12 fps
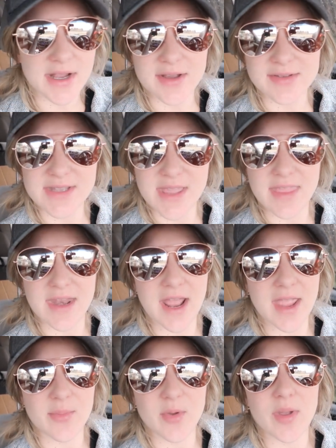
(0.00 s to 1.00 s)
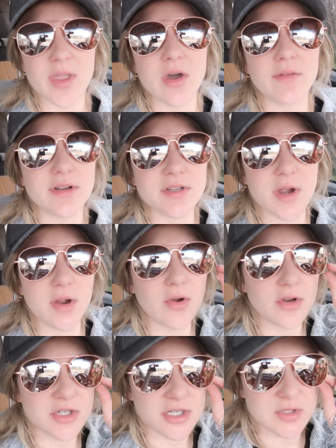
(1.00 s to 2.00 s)
tacos, and then I'm going over to our
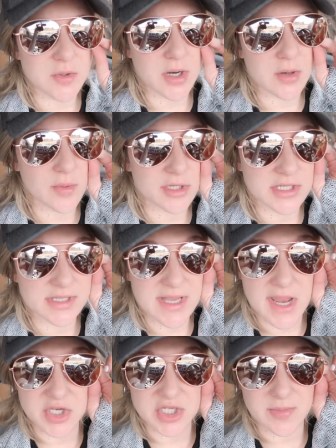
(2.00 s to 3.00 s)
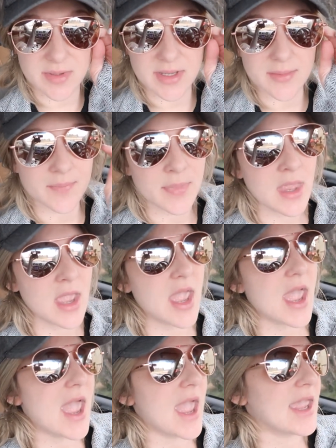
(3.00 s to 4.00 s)
grocery store, which is H E B,
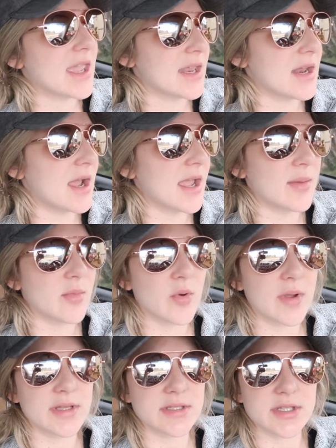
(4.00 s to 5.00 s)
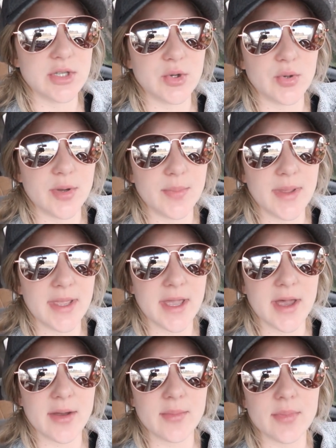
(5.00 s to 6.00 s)
and I'm going to pick
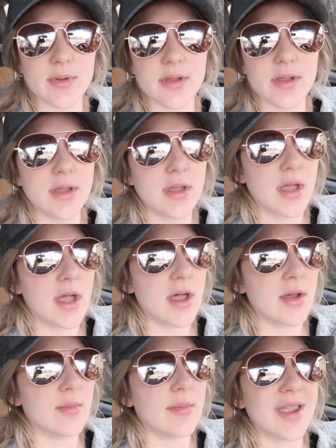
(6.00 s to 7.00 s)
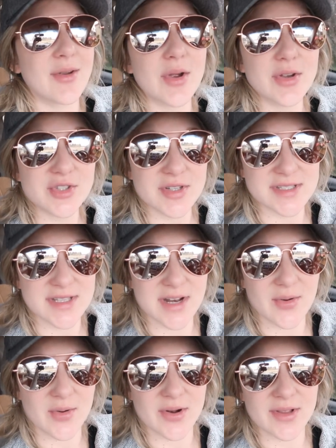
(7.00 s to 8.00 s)
up um, my groceries that I
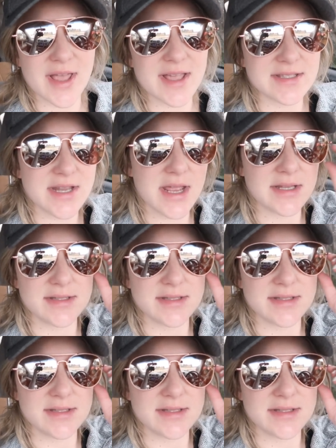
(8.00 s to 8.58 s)
ordered last night.